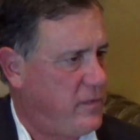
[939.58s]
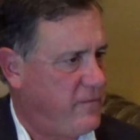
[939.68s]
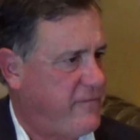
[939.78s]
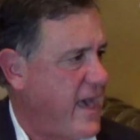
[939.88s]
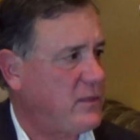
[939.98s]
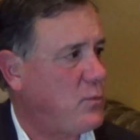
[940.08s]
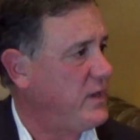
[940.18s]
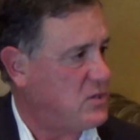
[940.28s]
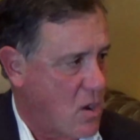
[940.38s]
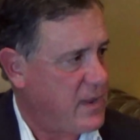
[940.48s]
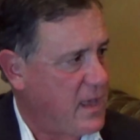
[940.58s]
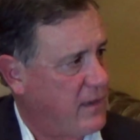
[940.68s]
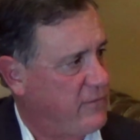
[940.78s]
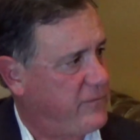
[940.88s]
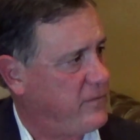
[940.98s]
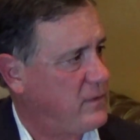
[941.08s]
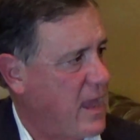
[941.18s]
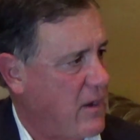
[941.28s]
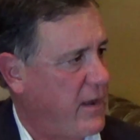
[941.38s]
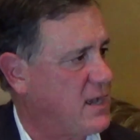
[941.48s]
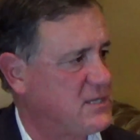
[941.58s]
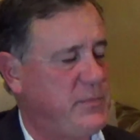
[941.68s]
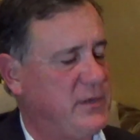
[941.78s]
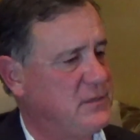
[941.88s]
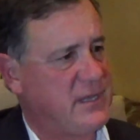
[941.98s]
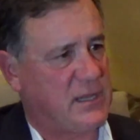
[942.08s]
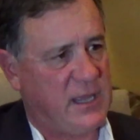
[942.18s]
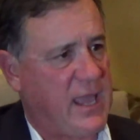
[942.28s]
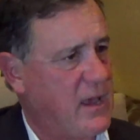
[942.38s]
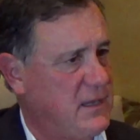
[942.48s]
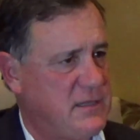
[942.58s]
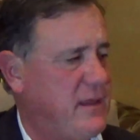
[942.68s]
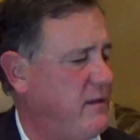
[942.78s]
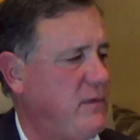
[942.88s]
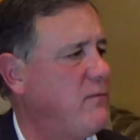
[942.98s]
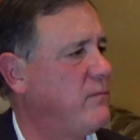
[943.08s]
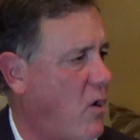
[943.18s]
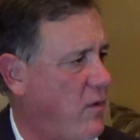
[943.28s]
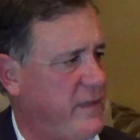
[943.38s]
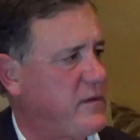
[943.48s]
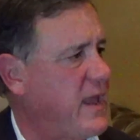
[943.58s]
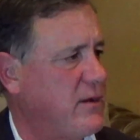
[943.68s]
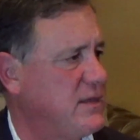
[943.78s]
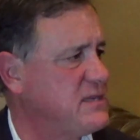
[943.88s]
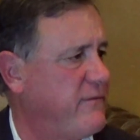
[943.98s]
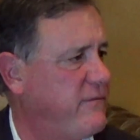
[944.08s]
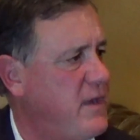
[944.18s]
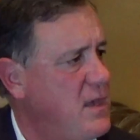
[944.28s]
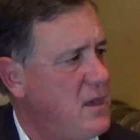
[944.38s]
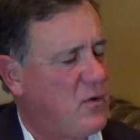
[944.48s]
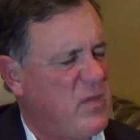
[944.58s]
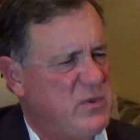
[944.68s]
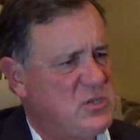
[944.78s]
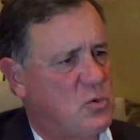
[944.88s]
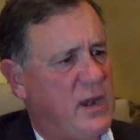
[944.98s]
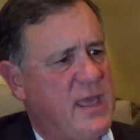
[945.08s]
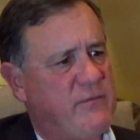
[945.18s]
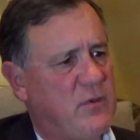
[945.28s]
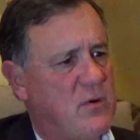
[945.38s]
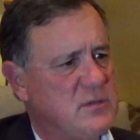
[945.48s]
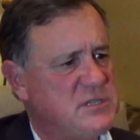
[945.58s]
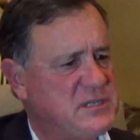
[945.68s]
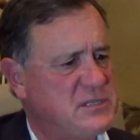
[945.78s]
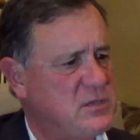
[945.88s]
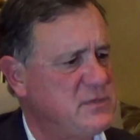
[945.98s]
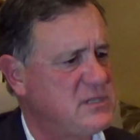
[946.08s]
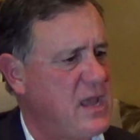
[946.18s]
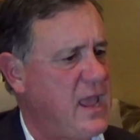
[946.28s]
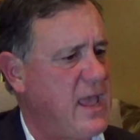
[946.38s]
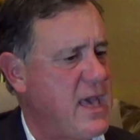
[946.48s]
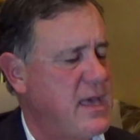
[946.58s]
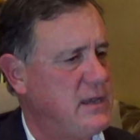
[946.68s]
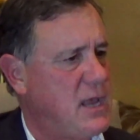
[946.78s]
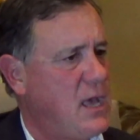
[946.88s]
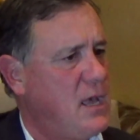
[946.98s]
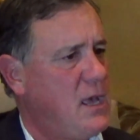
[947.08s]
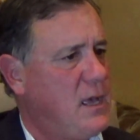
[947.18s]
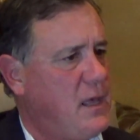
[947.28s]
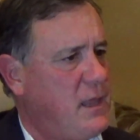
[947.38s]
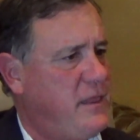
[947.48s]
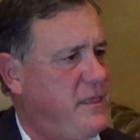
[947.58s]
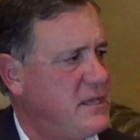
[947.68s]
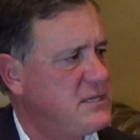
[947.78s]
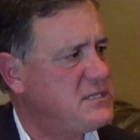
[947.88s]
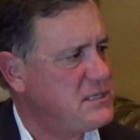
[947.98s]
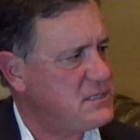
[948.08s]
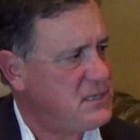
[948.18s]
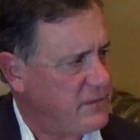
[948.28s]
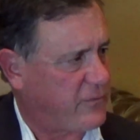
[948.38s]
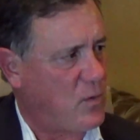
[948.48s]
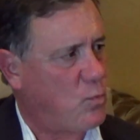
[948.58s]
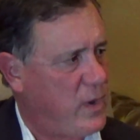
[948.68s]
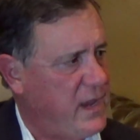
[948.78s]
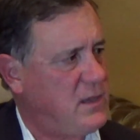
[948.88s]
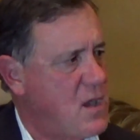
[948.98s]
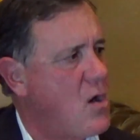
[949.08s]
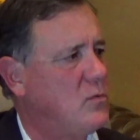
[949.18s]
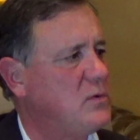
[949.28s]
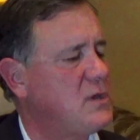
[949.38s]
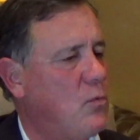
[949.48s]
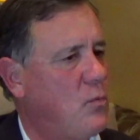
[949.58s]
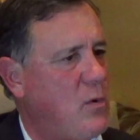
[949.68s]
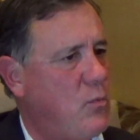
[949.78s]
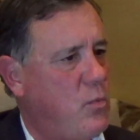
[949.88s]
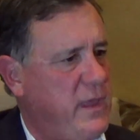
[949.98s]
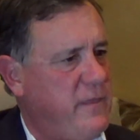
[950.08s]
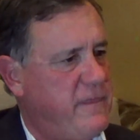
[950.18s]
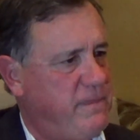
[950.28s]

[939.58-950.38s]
the fact that we don't have county hospitals. LA County, all the other counties have, the majority have their own systems, and this is different. We don't. What we